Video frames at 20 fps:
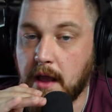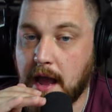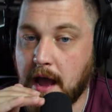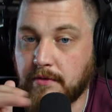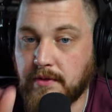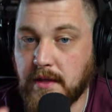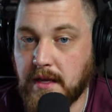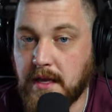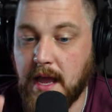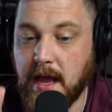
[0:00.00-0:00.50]

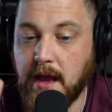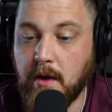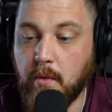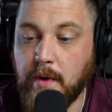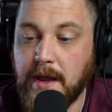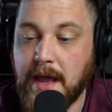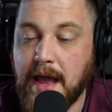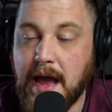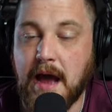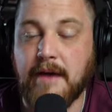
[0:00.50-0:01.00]
out the gate,
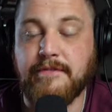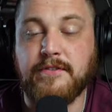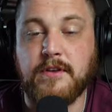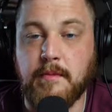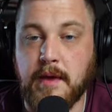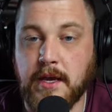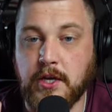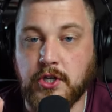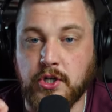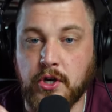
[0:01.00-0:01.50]
we have
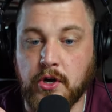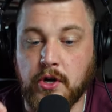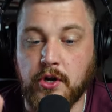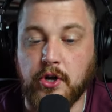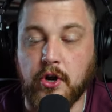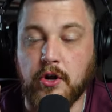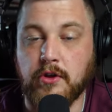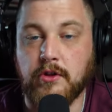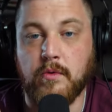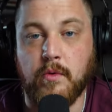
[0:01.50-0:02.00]
to make sure
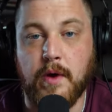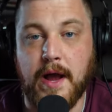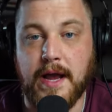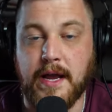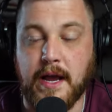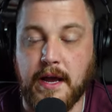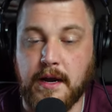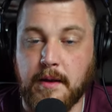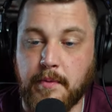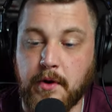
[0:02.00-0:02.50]
you're the
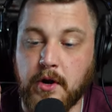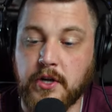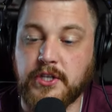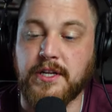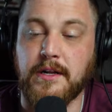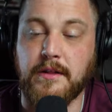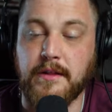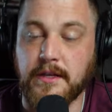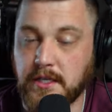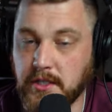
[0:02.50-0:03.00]
right kind of
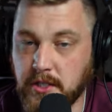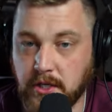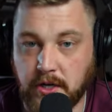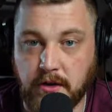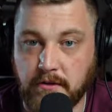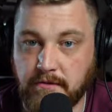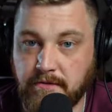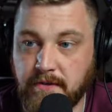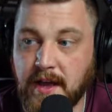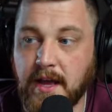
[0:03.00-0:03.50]
person. And this is a
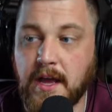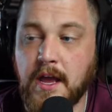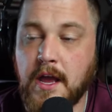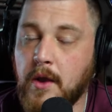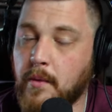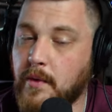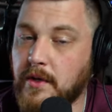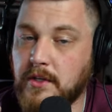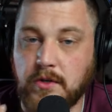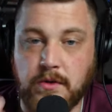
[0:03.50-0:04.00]
good fit.
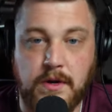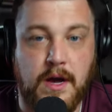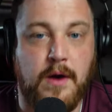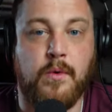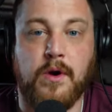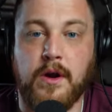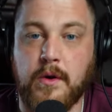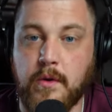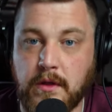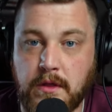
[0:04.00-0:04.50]
We do
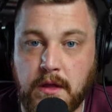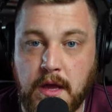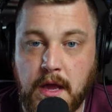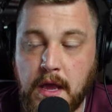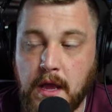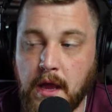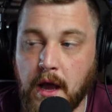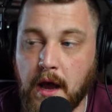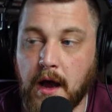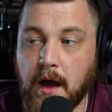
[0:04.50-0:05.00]
not work with
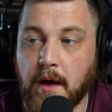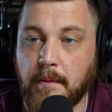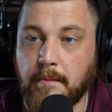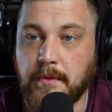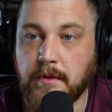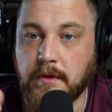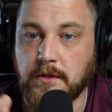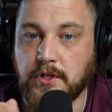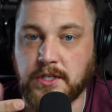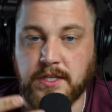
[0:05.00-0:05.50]

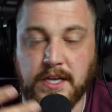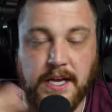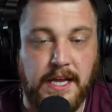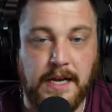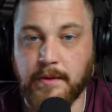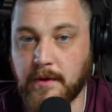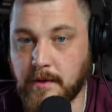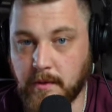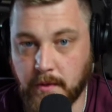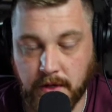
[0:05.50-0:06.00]
um, just
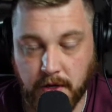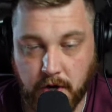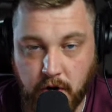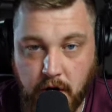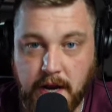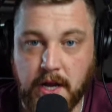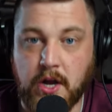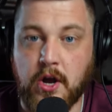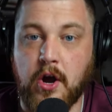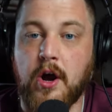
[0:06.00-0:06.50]
anyone with a
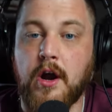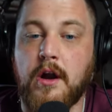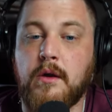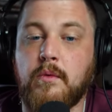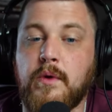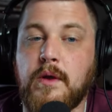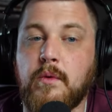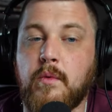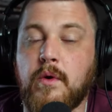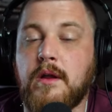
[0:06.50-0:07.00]
credit
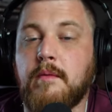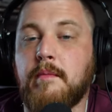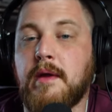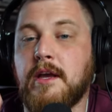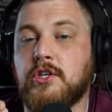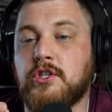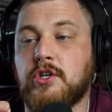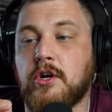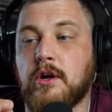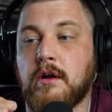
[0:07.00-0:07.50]
card. We want to
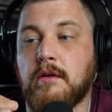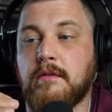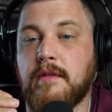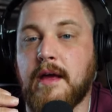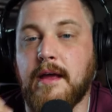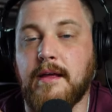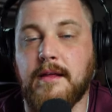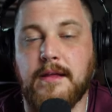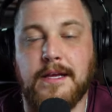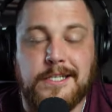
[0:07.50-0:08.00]
make sure
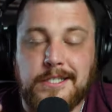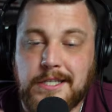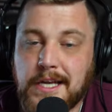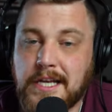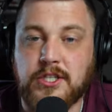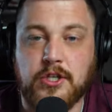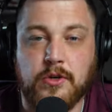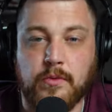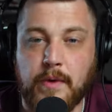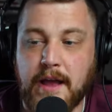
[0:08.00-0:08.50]
that it's,
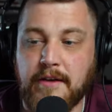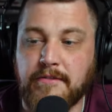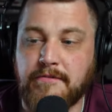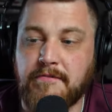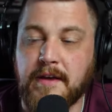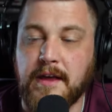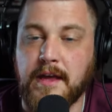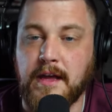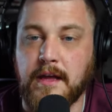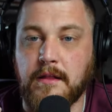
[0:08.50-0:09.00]
it's the right
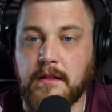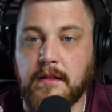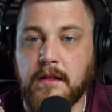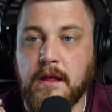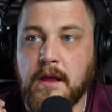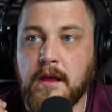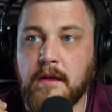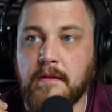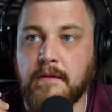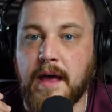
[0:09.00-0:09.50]
fit and
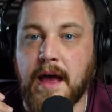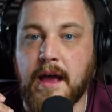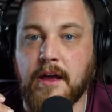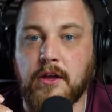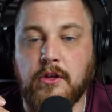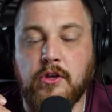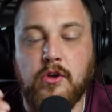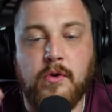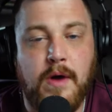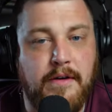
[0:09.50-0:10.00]

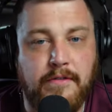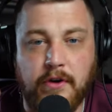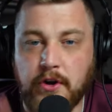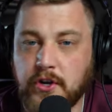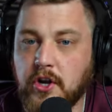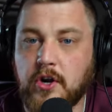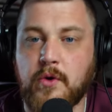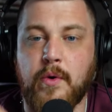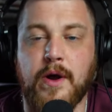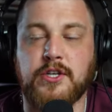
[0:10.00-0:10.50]
that you have
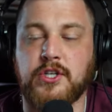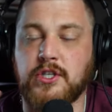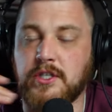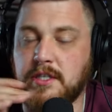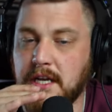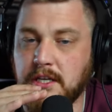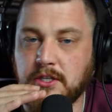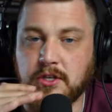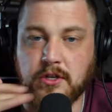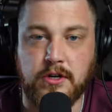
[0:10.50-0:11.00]
all your
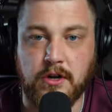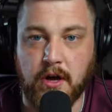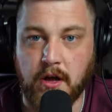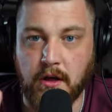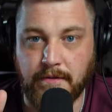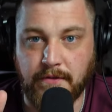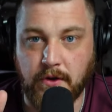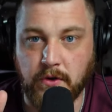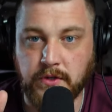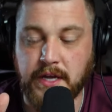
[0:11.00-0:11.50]
questions answered and
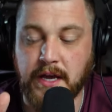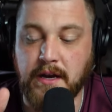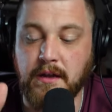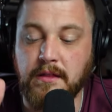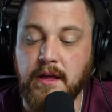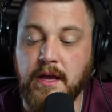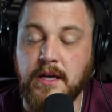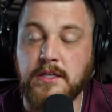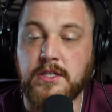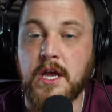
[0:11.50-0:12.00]
all of those kind
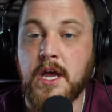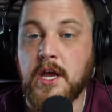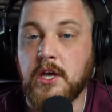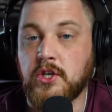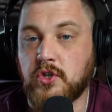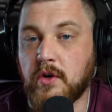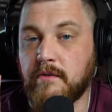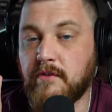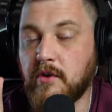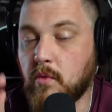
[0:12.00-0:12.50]
of things.
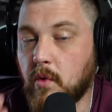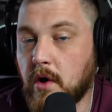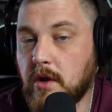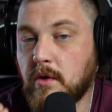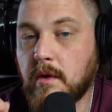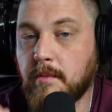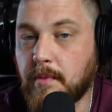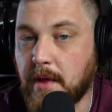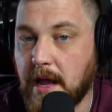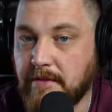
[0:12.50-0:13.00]
So if you want
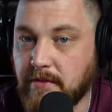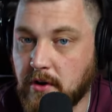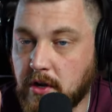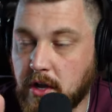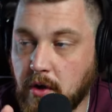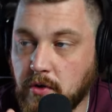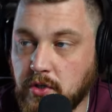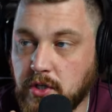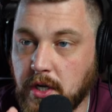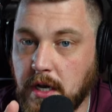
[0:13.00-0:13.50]
to apply for
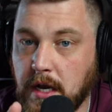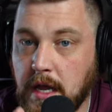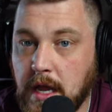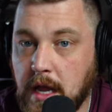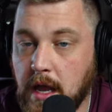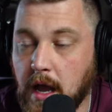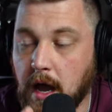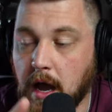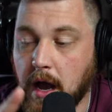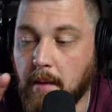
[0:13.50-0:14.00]
coaching,
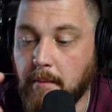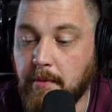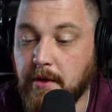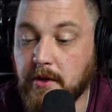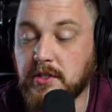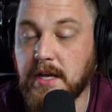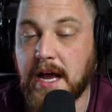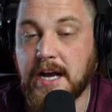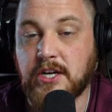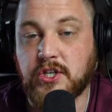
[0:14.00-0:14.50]
um,
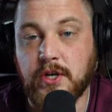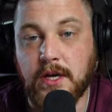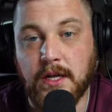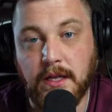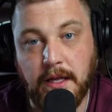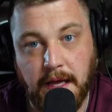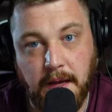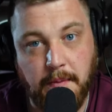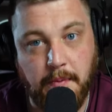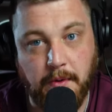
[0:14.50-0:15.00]
there's actually a
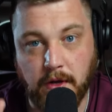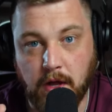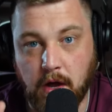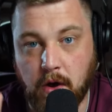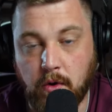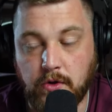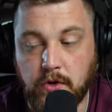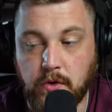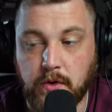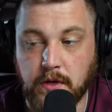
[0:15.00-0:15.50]
link
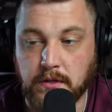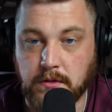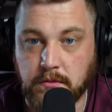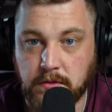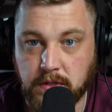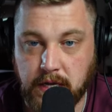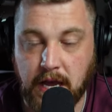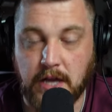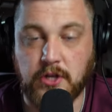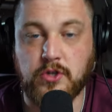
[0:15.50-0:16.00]
below. You can
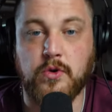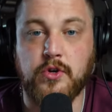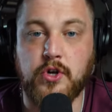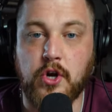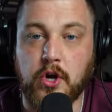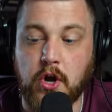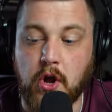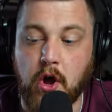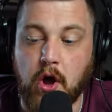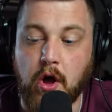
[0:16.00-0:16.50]
schedule
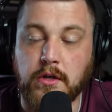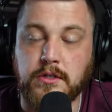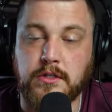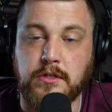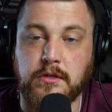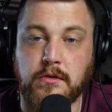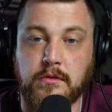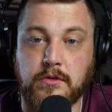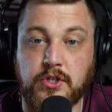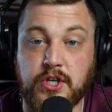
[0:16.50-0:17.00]
your call
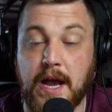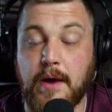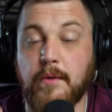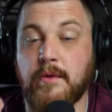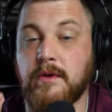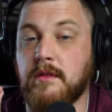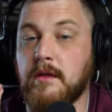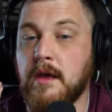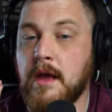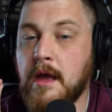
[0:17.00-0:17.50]
to chat
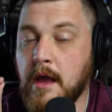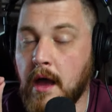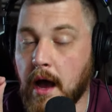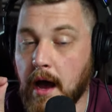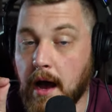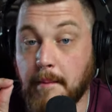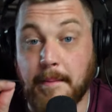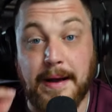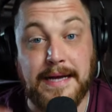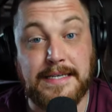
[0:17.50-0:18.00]
with
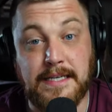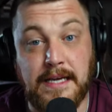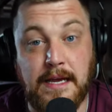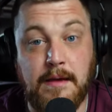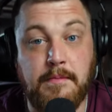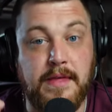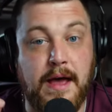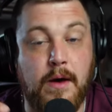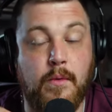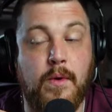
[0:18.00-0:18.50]
uh, my
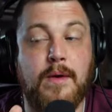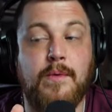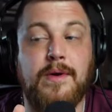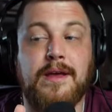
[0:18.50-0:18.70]
team. That way